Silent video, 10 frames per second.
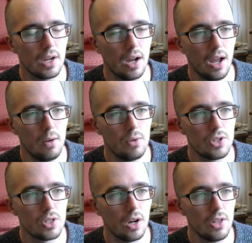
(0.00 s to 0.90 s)
I
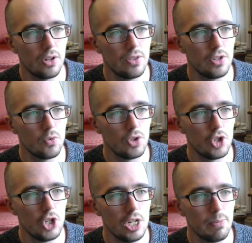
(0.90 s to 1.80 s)
thought this was
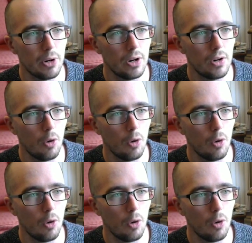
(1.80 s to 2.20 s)
cheaper or